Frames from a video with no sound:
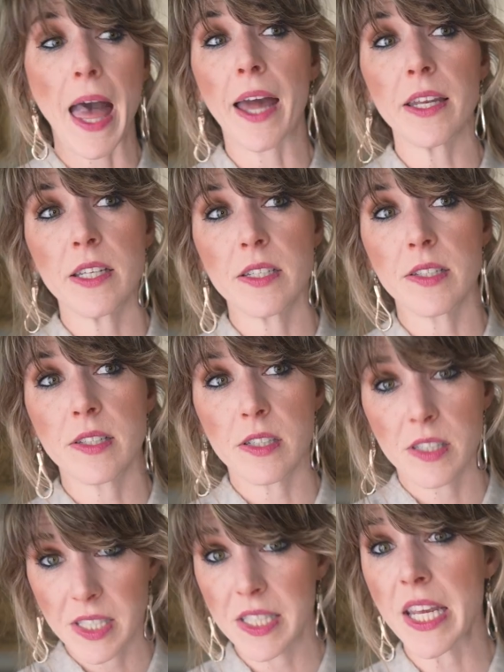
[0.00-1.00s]
that is
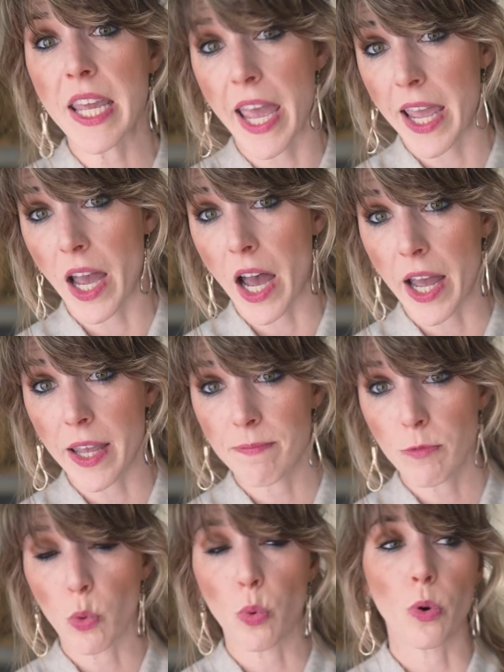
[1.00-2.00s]
C A I,
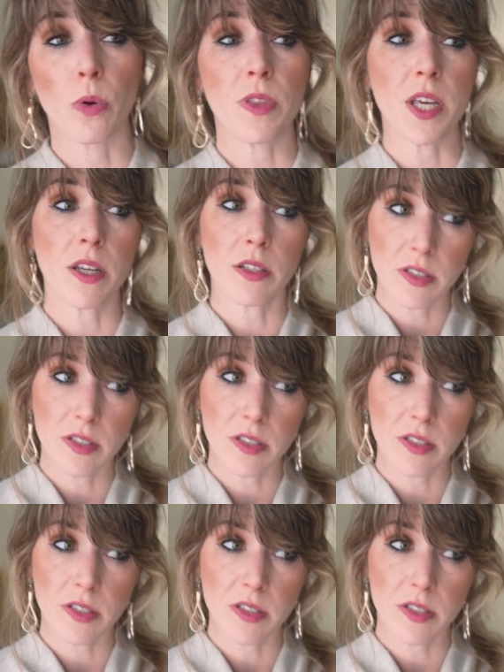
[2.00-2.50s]
or the